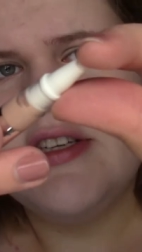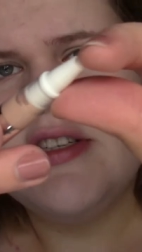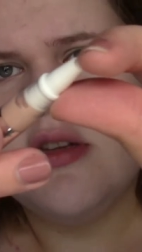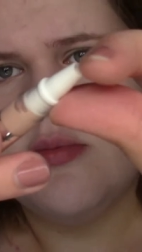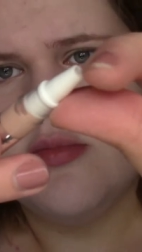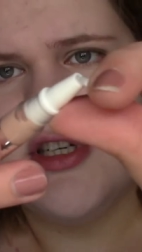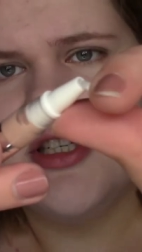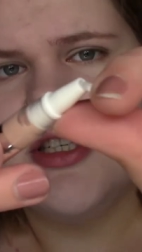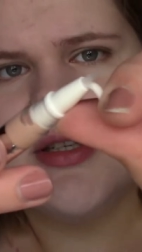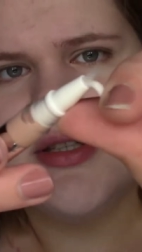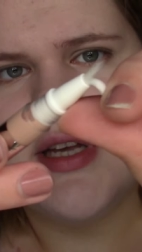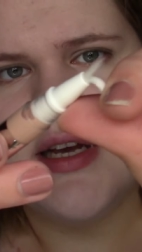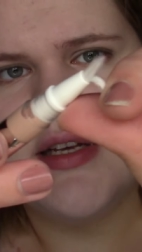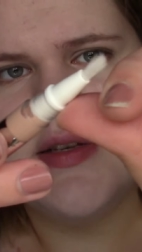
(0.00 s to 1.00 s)
That's what the brush
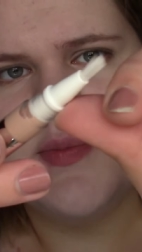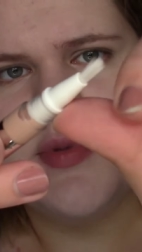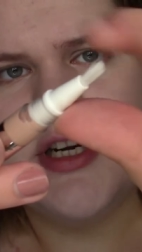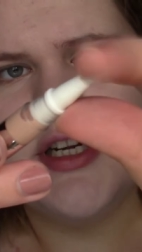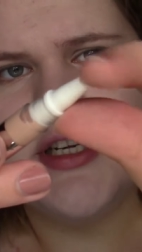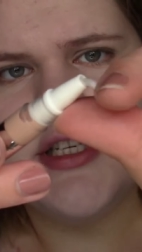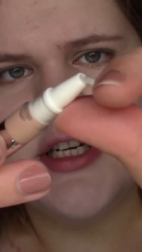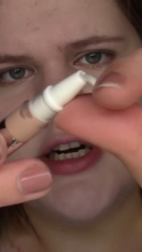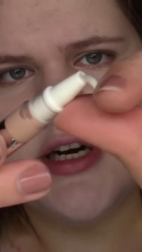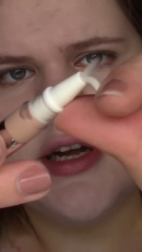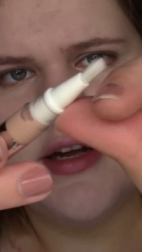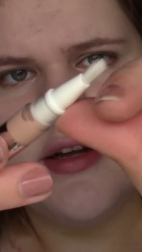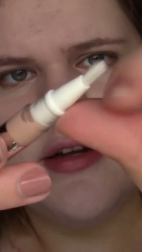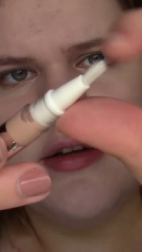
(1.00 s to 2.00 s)
looks like. It's pretty
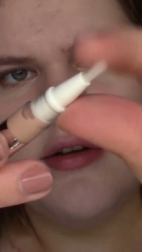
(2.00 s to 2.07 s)
sturdy